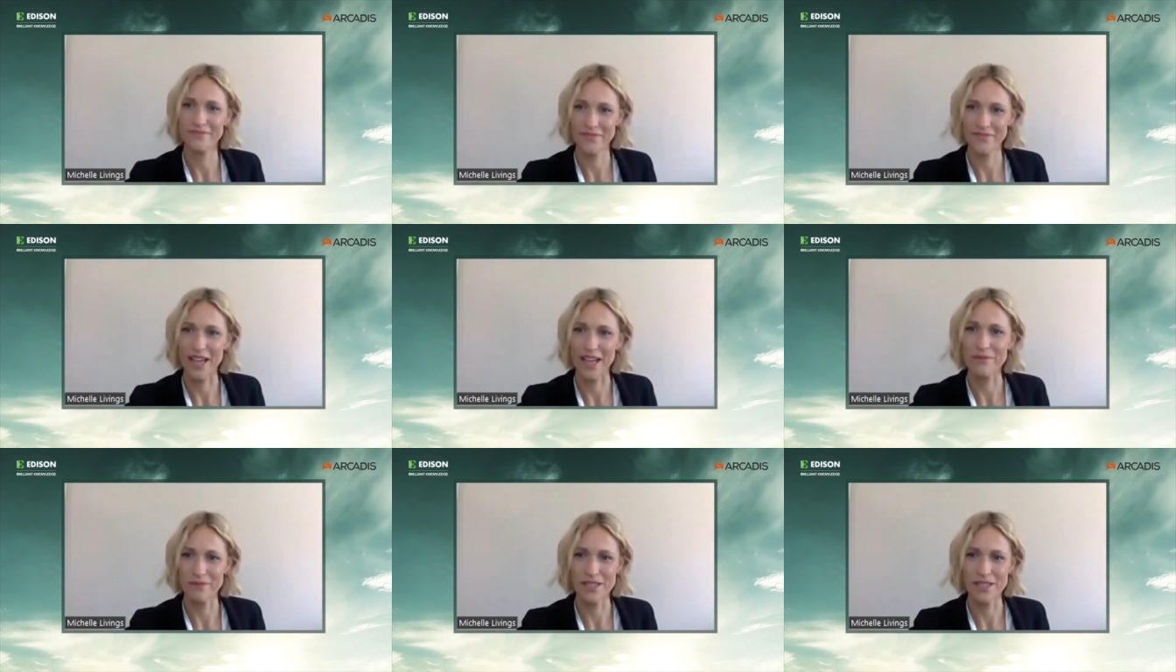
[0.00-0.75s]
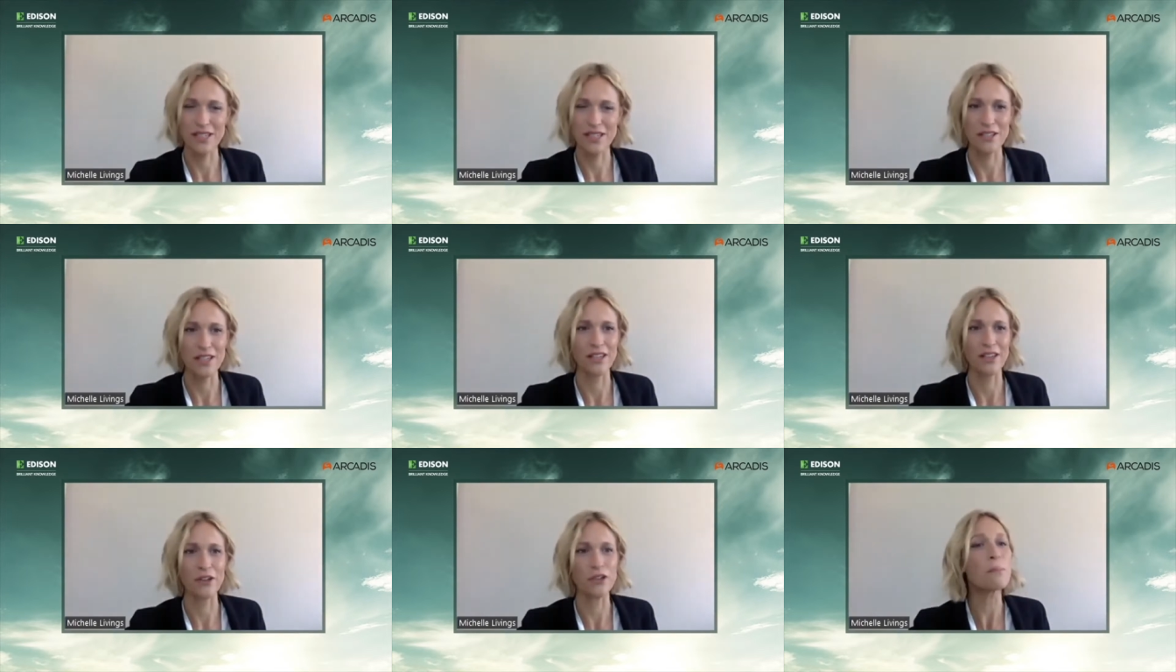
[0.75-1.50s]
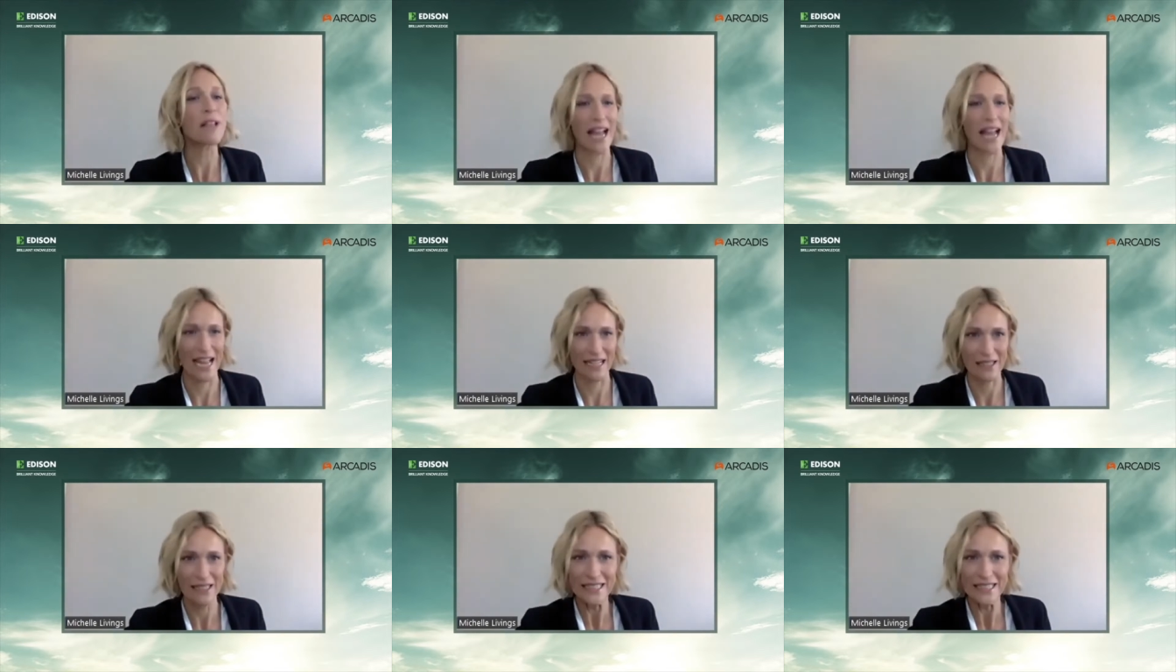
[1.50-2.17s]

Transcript: yeah, that sounds like a good plan.